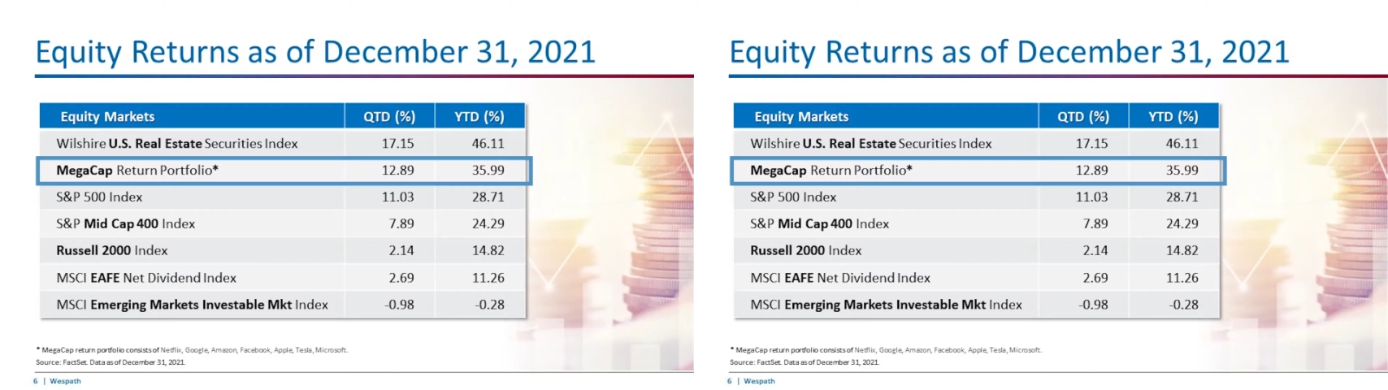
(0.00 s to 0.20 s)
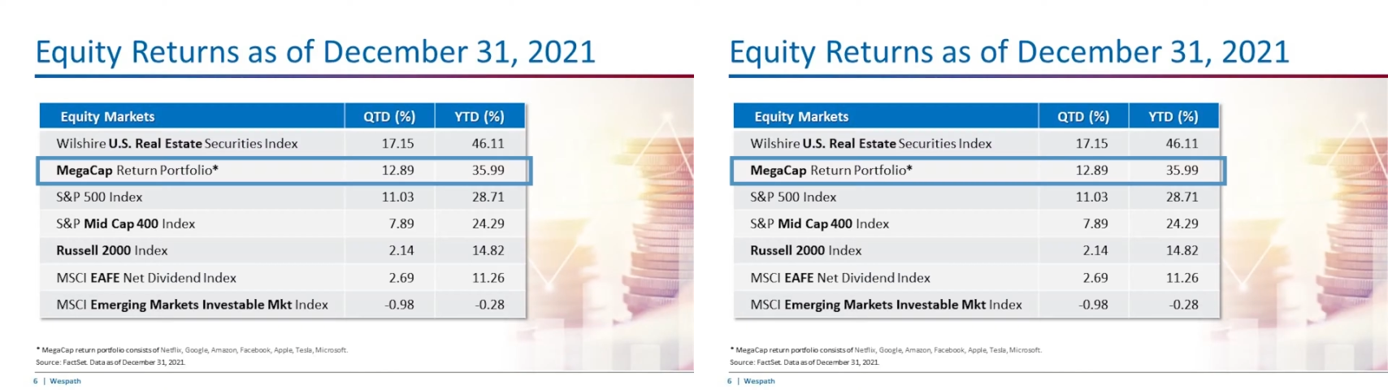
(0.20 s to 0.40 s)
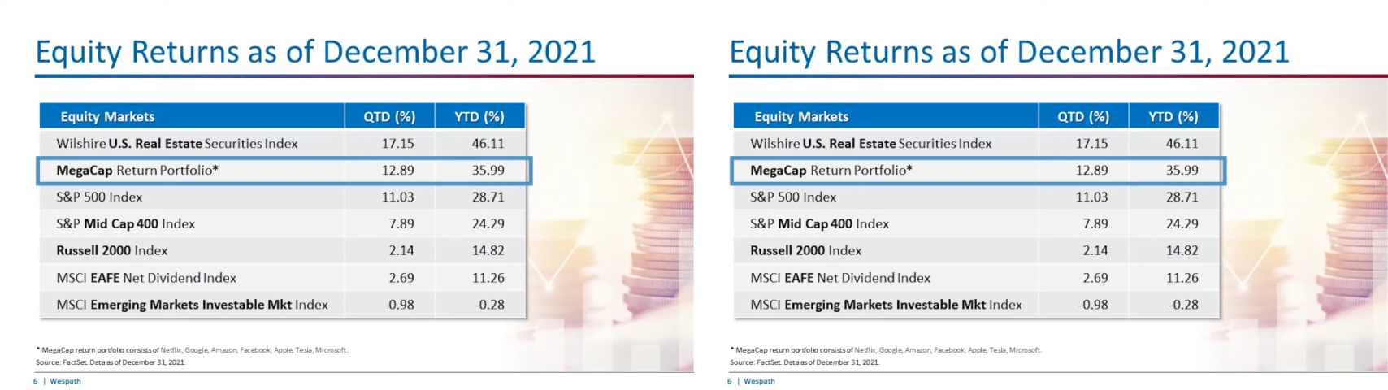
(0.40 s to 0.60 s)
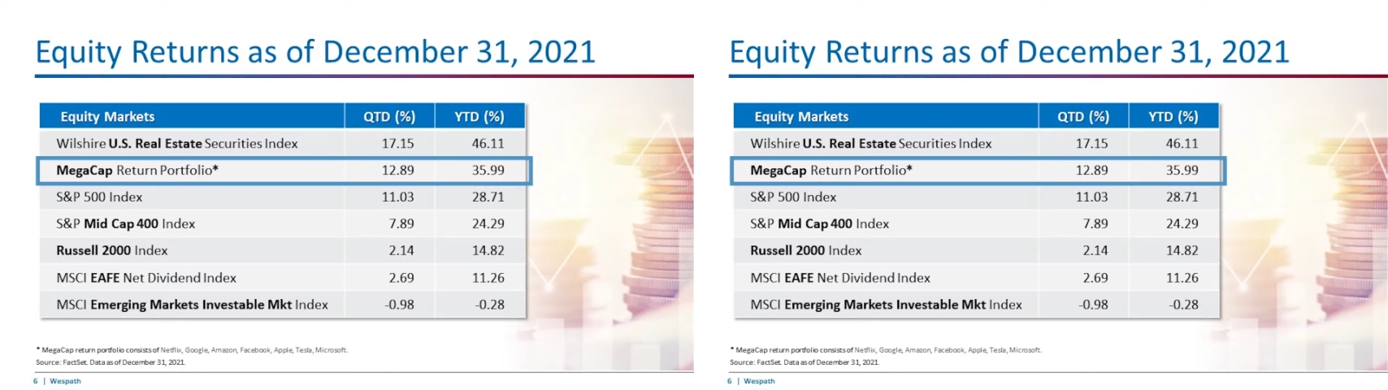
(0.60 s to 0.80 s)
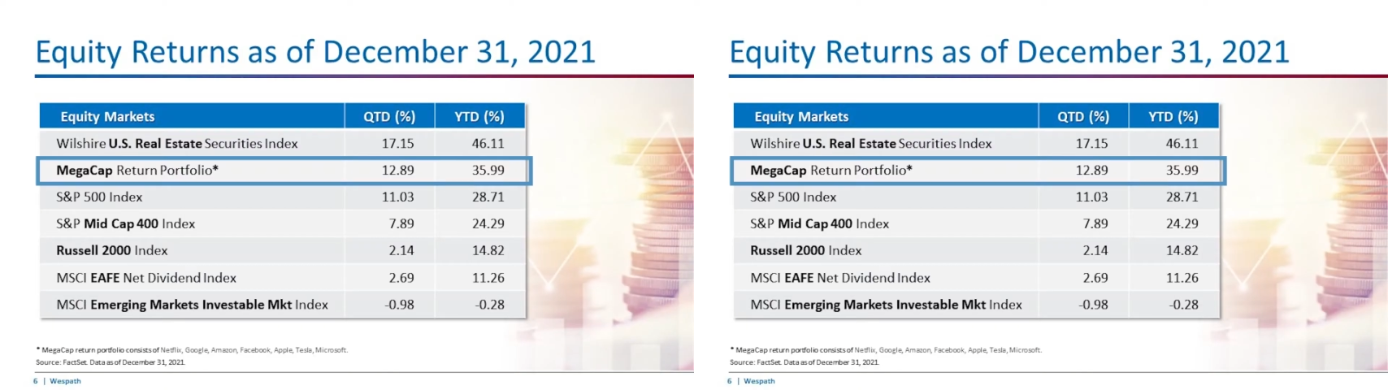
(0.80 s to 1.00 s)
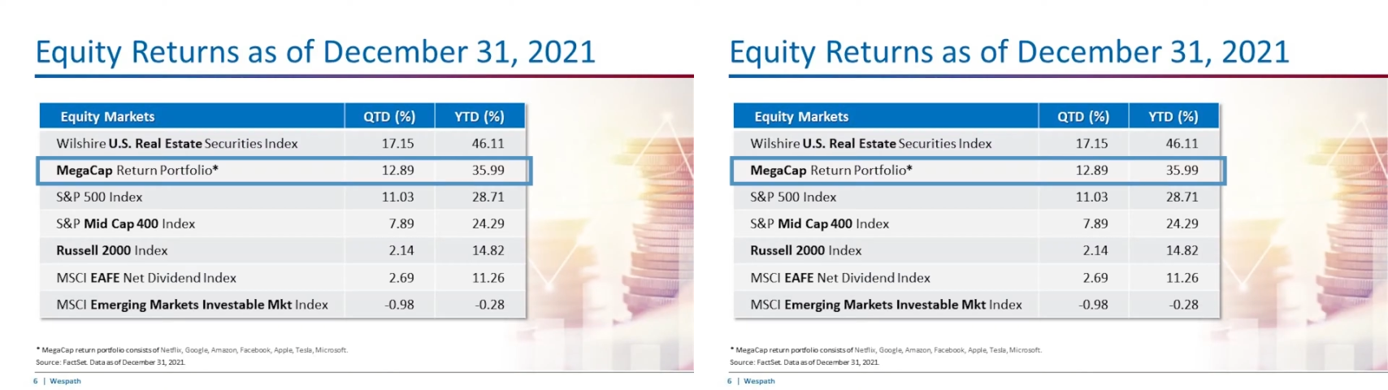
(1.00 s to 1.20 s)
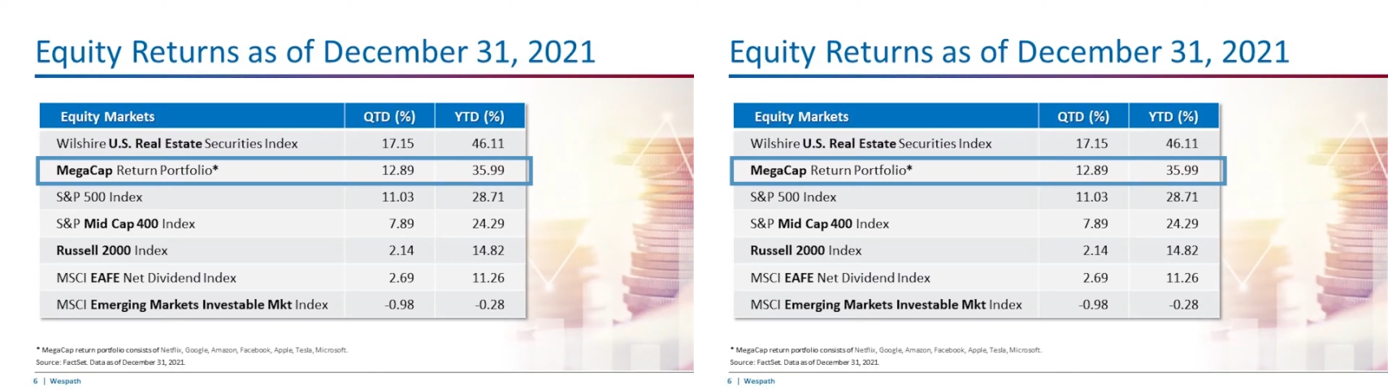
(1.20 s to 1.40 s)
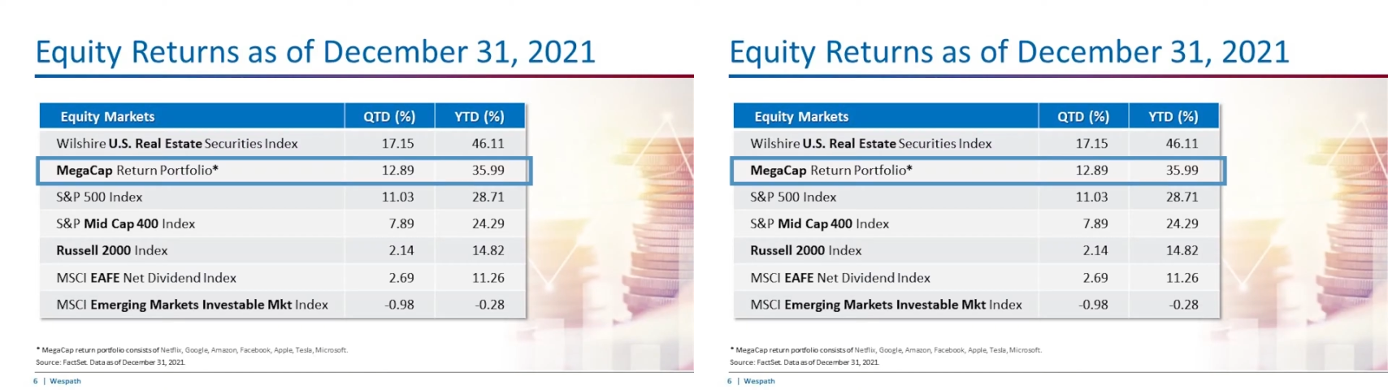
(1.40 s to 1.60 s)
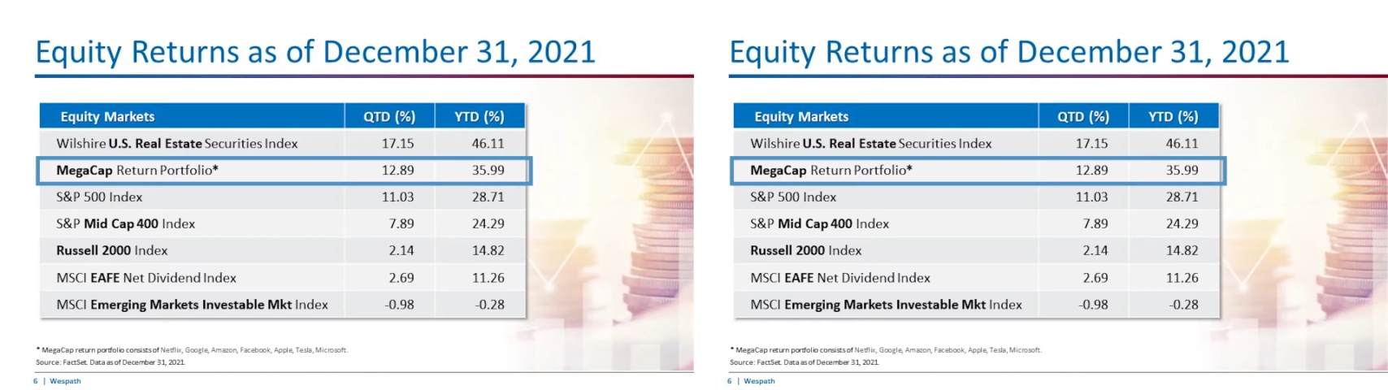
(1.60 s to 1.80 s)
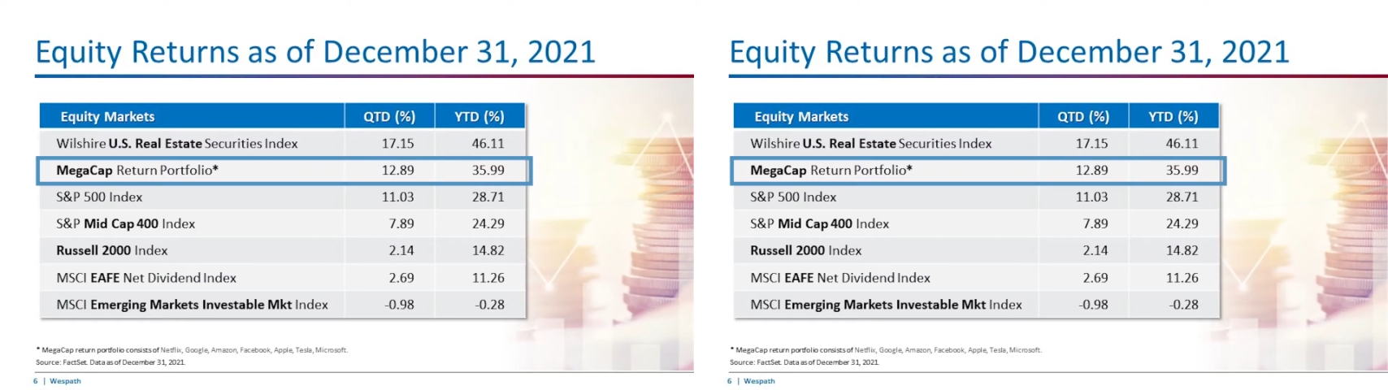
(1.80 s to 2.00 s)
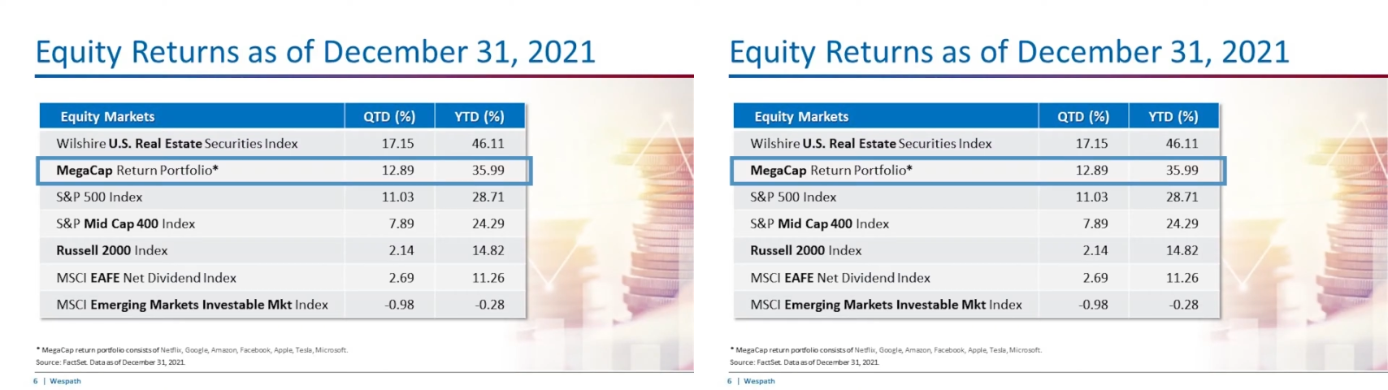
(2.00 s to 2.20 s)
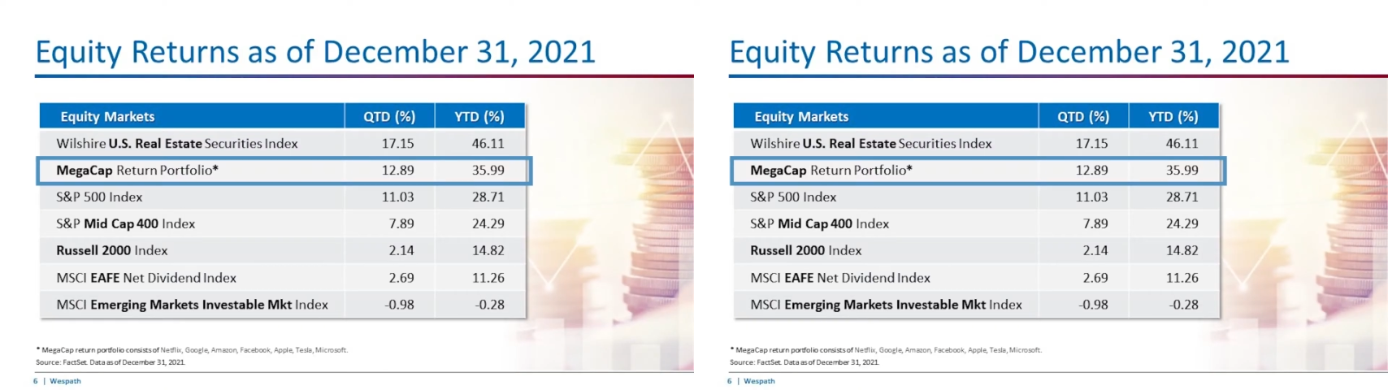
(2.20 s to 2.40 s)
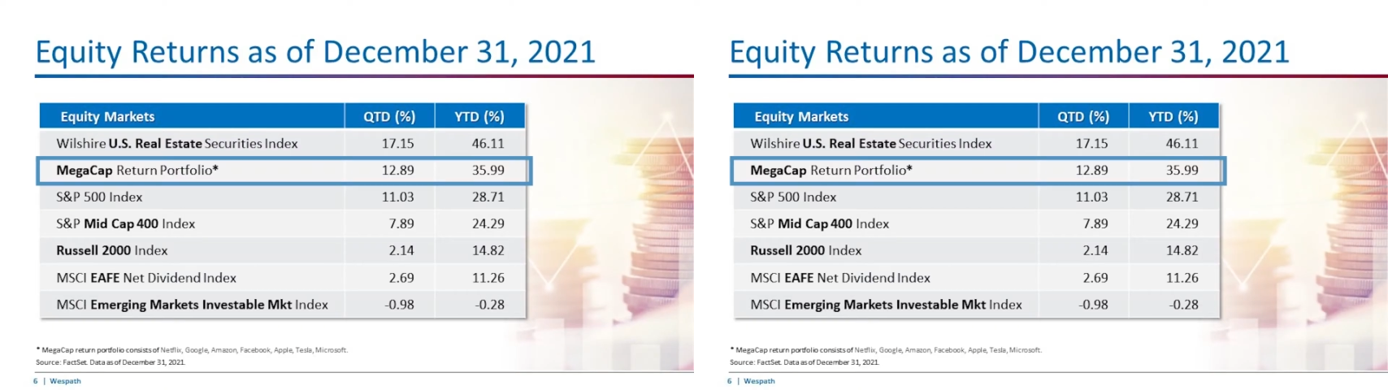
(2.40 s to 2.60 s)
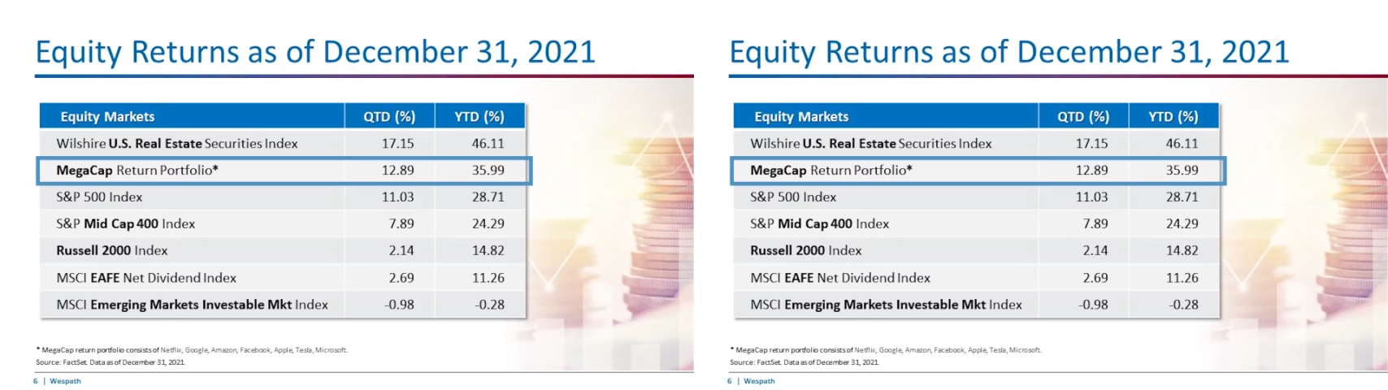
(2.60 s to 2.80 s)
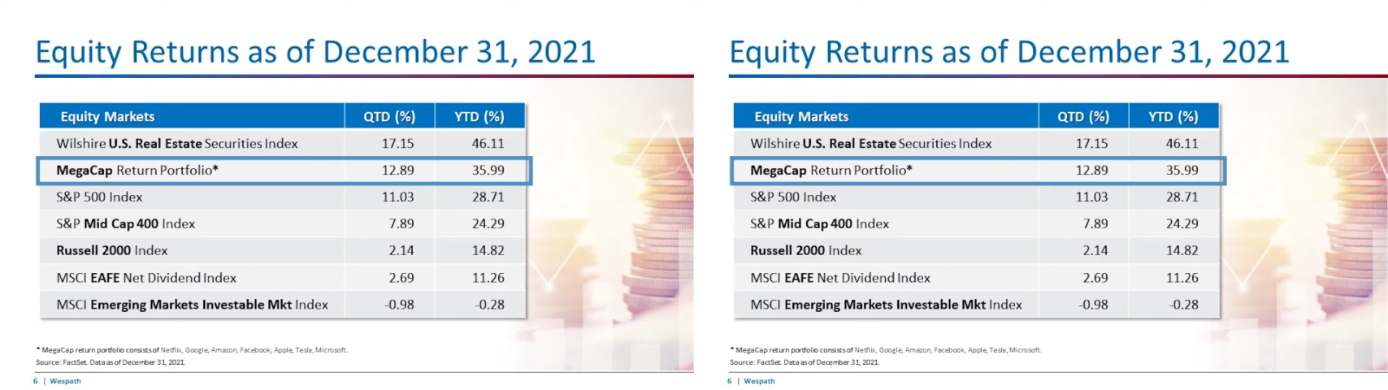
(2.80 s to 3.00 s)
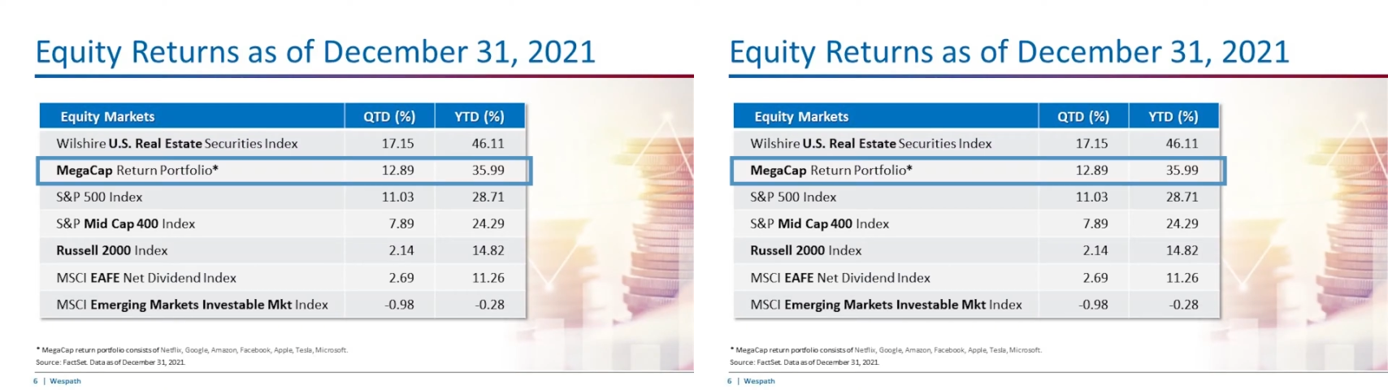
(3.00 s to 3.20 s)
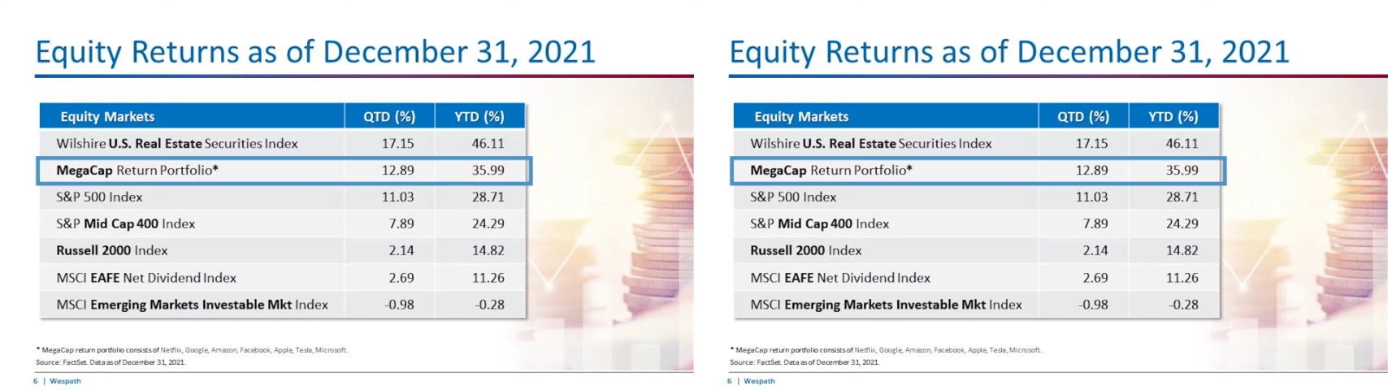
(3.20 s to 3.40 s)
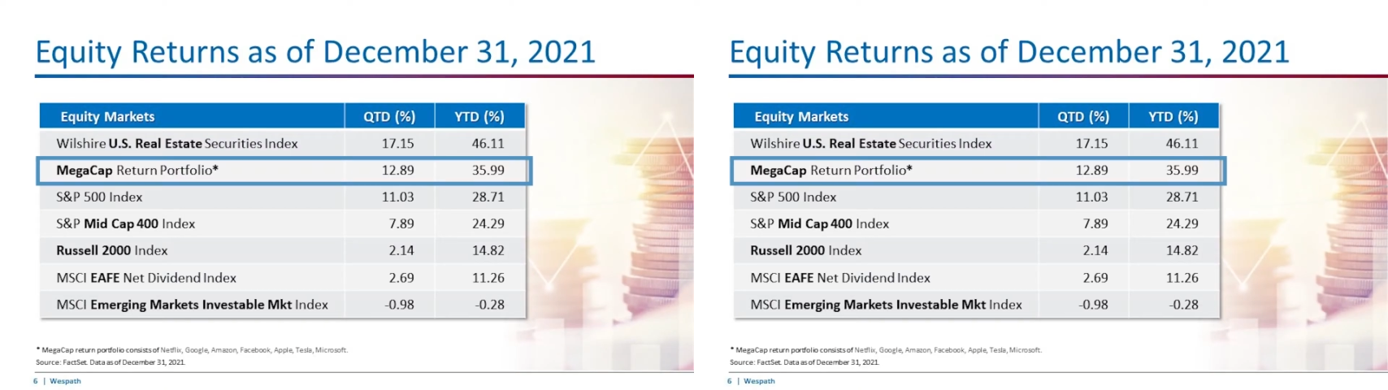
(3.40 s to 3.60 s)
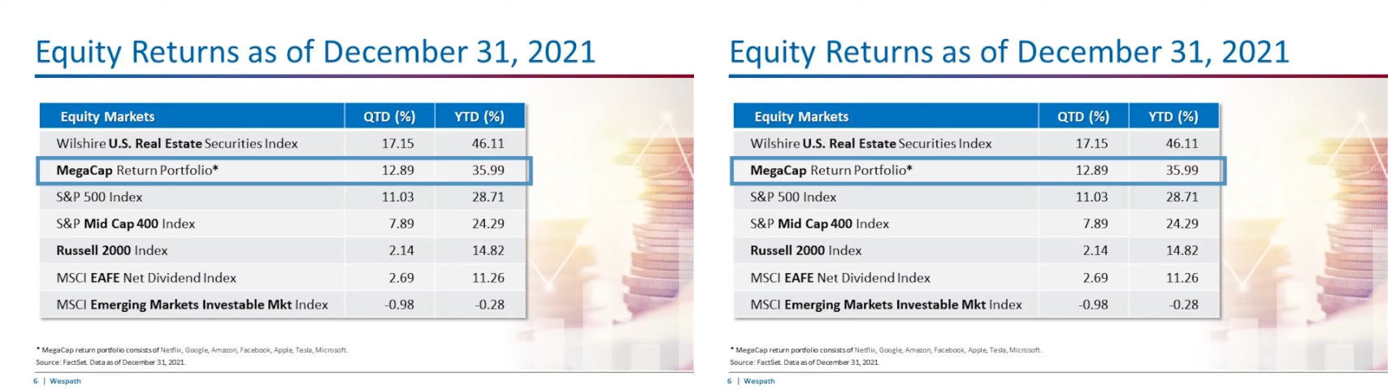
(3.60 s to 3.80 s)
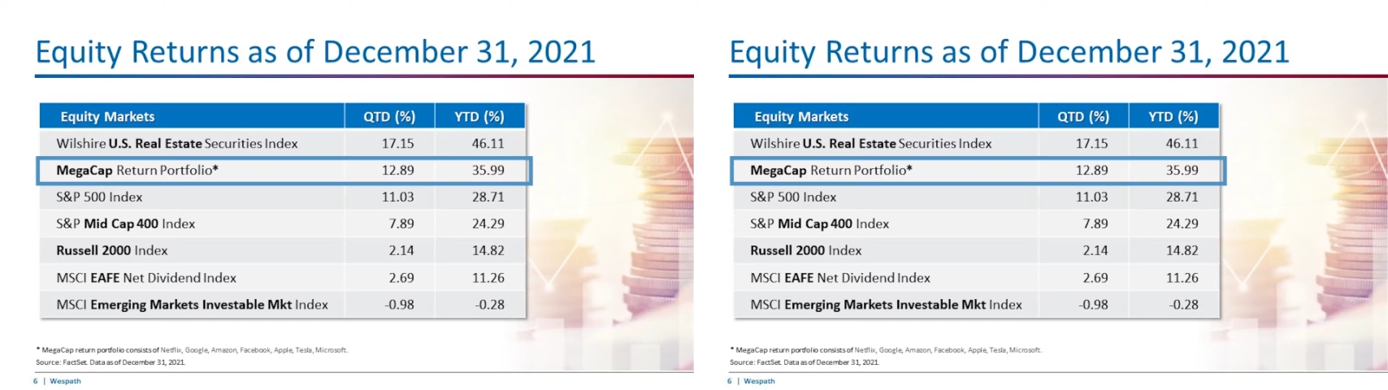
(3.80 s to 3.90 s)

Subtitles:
[unreadable: no face in view]